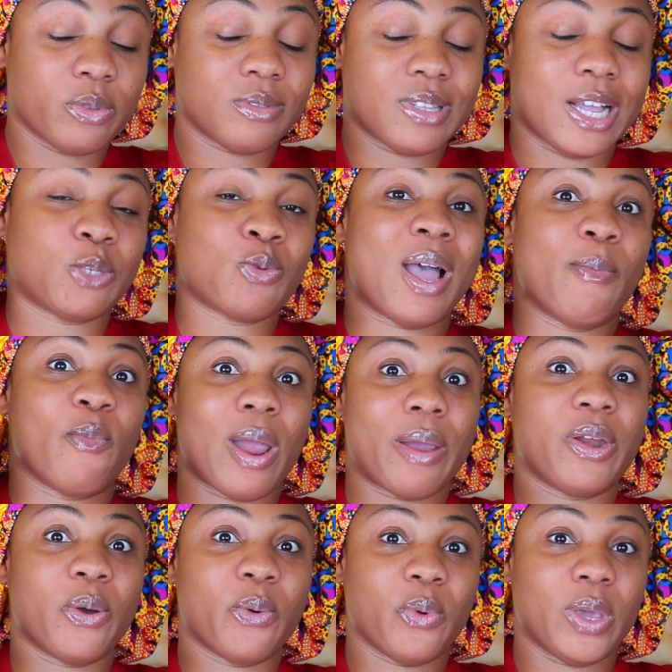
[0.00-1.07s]
that's why I'm
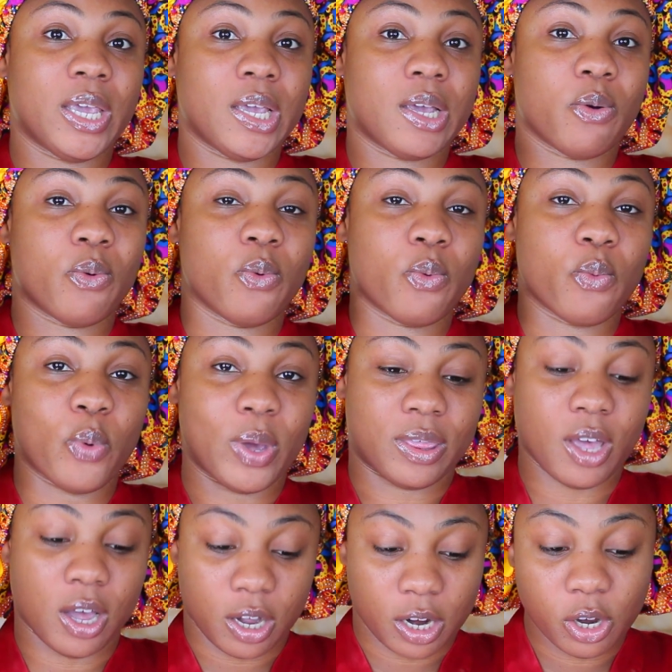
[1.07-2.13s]
wearing a wig with
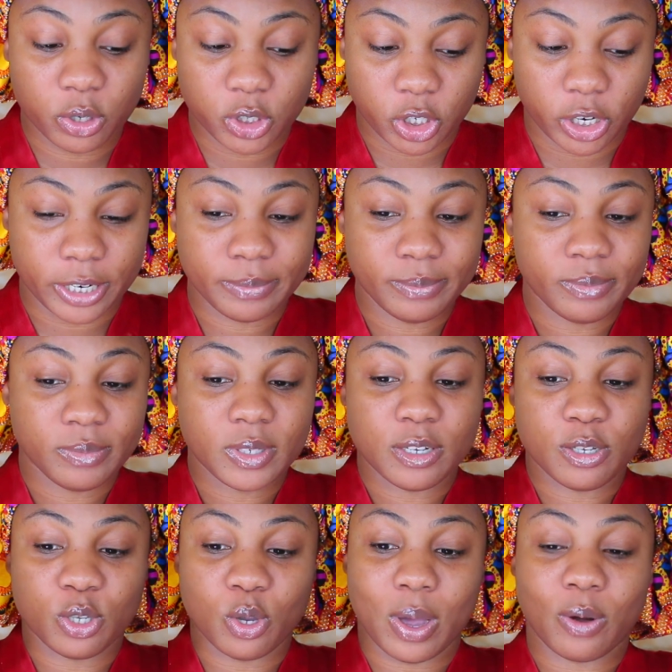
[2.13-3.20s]
a closure,
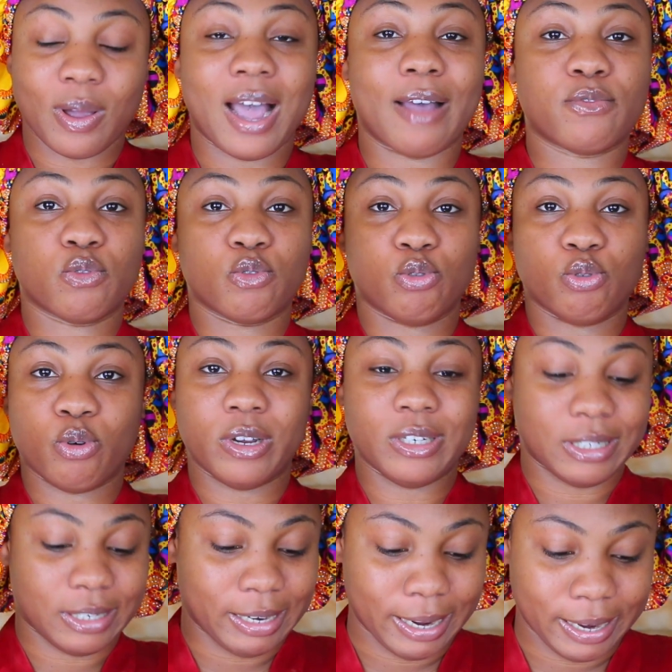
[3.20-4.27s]
so I don't have to do all
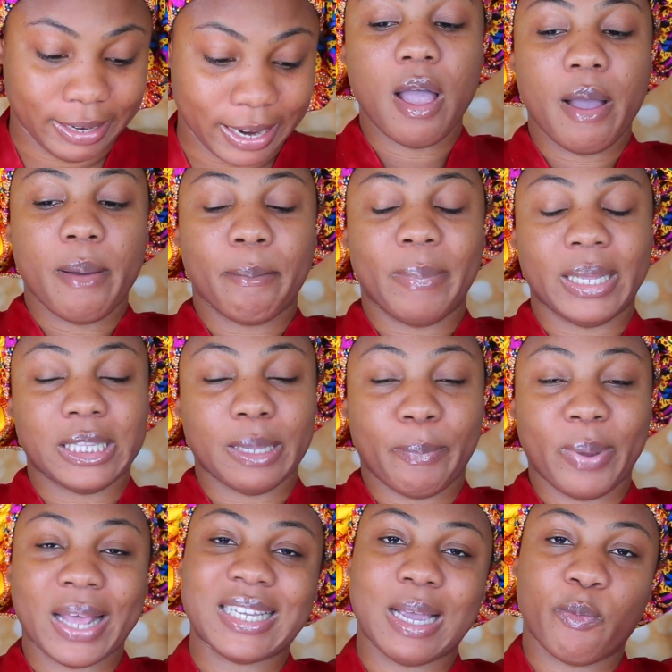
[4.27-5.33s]
the laying. The
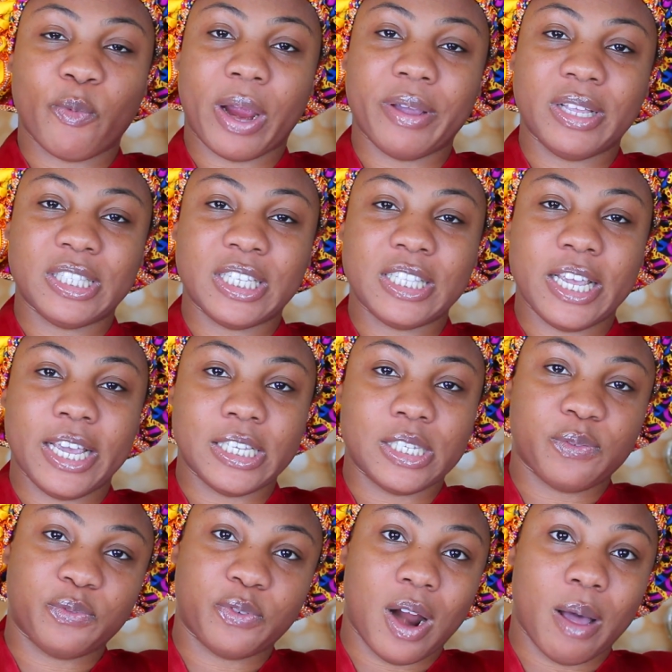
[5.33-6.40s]
bonnet I'm wearing is
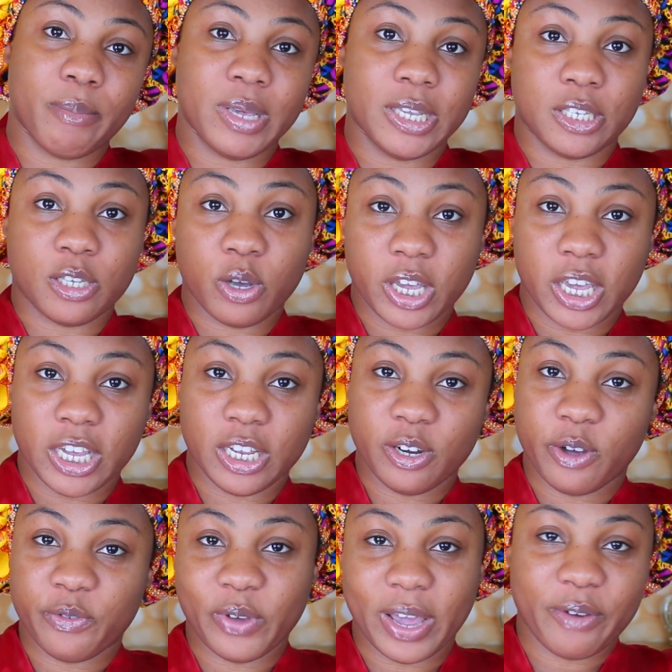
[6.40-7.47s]
from Isoke
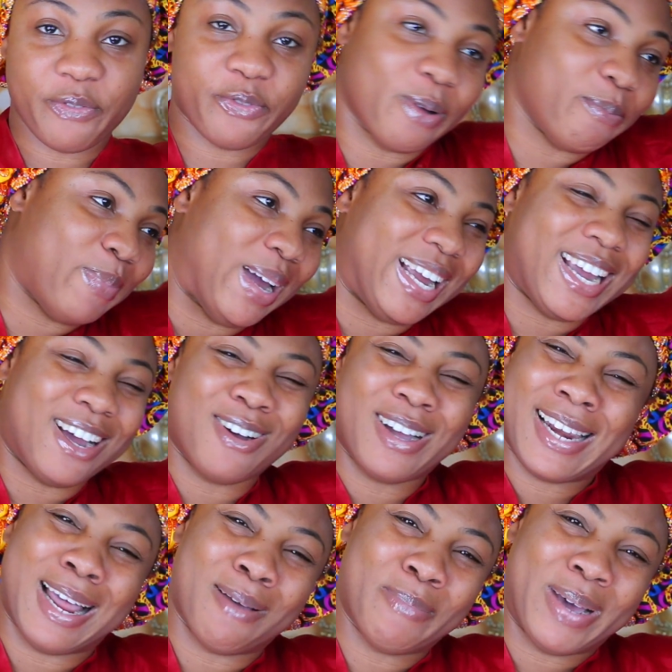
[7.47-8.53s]
Inofe, from my girl
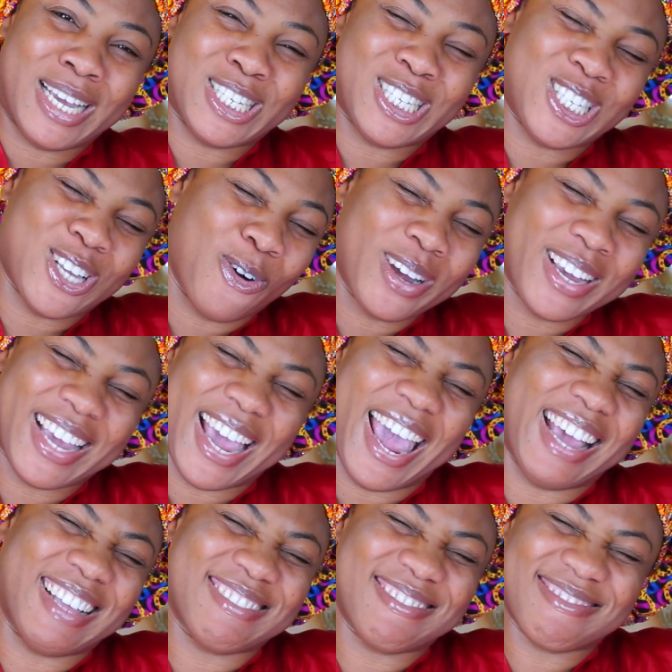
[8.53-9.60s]
Glam by
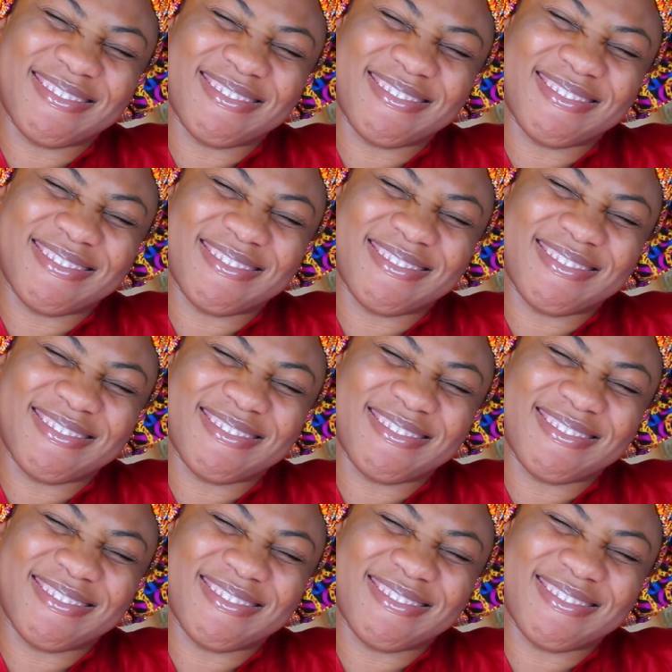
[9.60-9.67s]
Isoke.